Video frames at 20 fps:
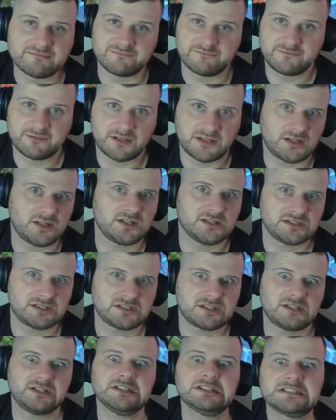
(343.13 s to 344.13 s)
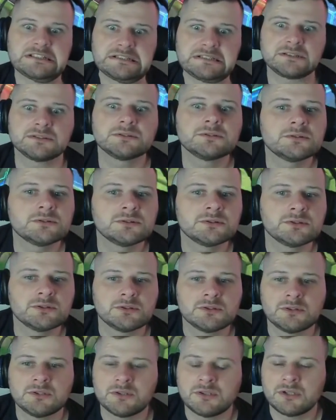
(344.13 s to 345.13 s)
than friggin' ice skating.
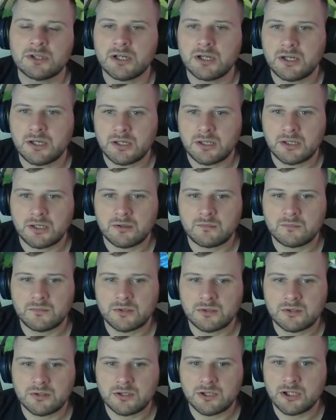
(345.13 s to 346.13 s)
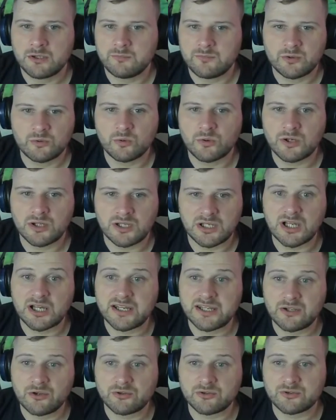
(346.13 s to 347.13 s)
Um, I hope you all got
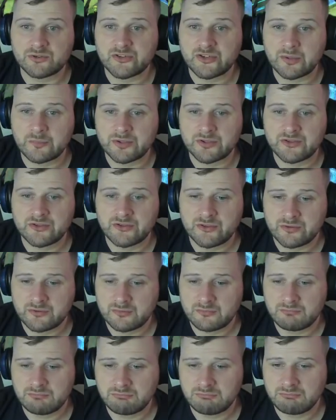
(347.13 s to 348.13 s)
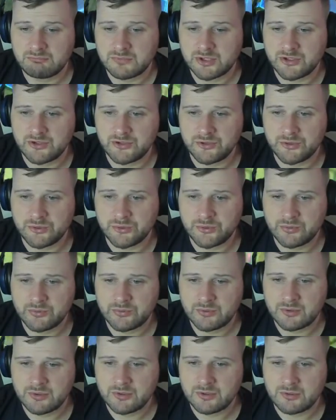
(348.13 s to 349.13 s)
lucky on your summons. I do.
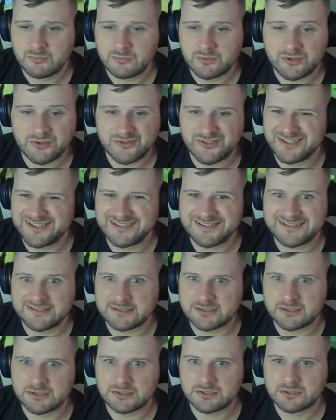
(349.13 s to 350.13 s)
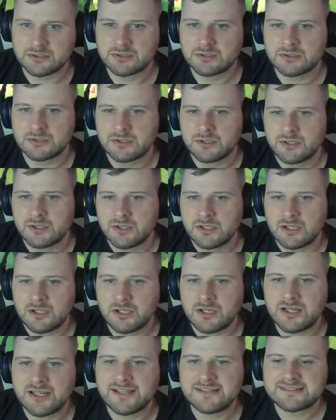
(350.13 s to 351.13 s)
Because I didn't.
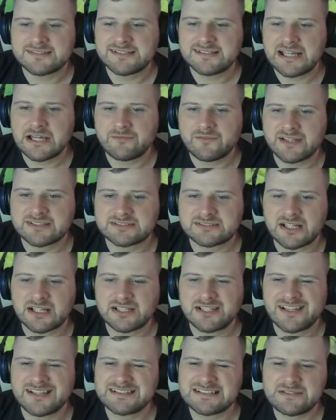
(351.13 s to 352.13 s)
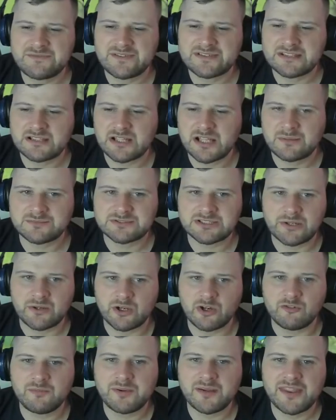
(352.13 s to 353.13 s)
Okay, so now that's done, you can see this alarm's
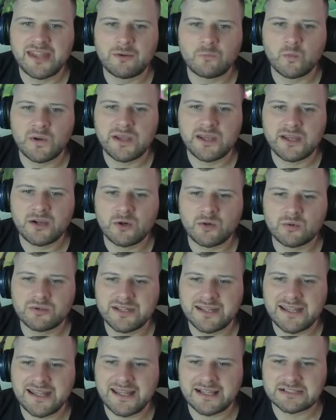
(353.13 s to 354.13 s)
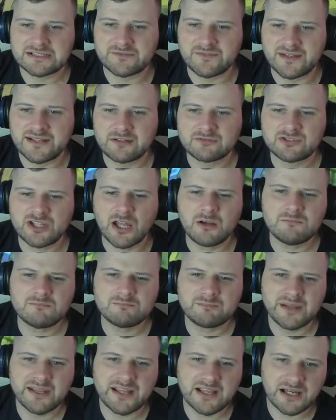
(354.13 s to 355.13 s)
going off, but that will deactivate. Now,
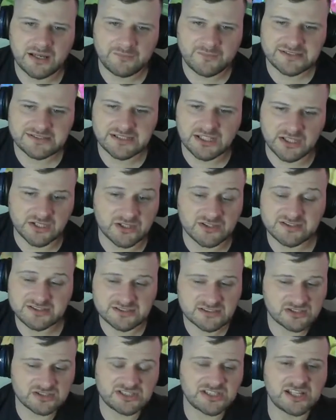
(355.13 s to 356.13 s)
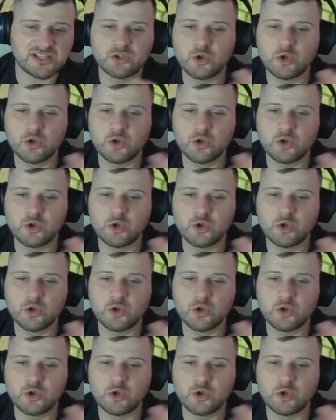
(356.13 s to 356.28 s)
don't pick up this onion. Just